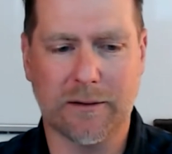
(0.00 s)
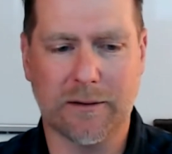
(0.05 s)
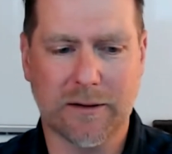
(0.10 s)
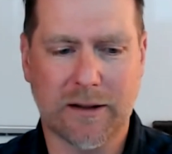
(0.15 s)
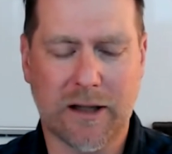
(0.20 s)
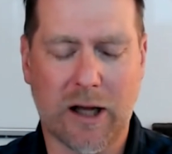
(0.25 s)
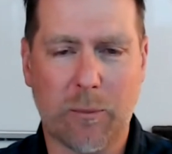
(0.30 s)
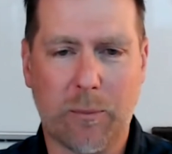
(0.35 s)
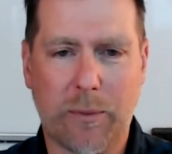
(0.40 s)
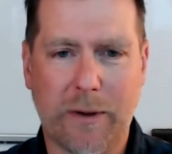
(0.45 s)

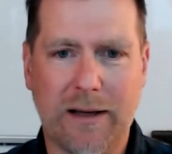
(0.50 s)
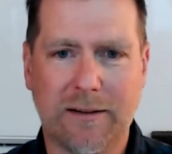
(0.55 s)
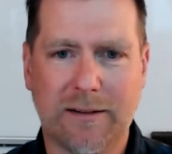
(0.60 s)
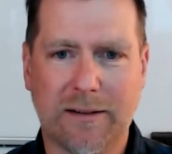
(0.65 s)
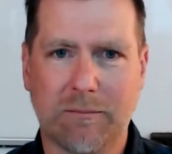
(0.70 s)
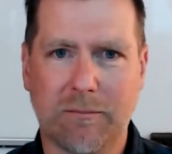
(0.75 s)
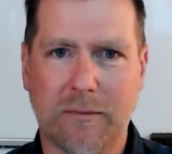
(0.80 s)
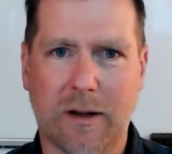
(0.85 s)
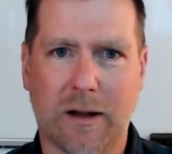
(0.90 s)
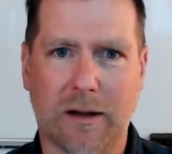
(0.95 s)

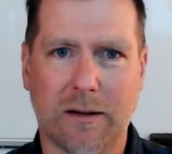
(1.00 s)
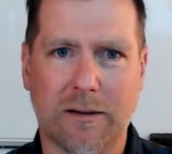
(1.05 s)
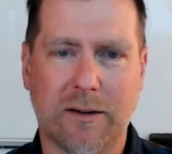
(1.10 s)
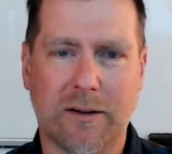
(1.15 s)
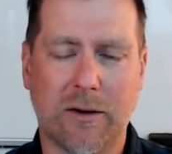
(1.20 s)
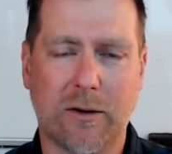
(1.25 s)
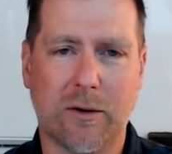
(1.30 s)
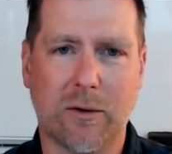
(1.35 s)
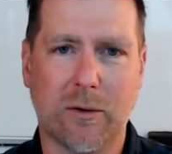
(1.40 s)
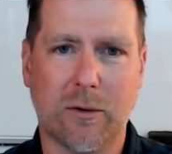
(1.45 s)
companies
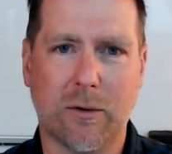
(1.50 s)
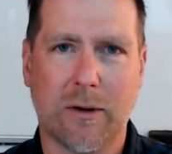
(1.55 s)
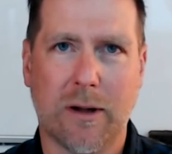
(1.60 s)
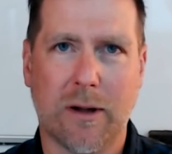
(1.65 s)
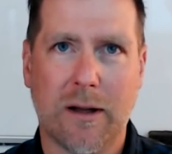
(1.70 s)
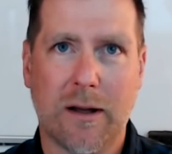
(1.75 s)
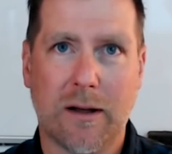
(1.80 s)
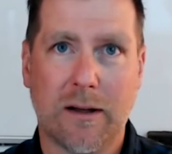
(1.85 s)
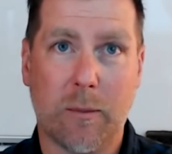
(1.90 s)
to,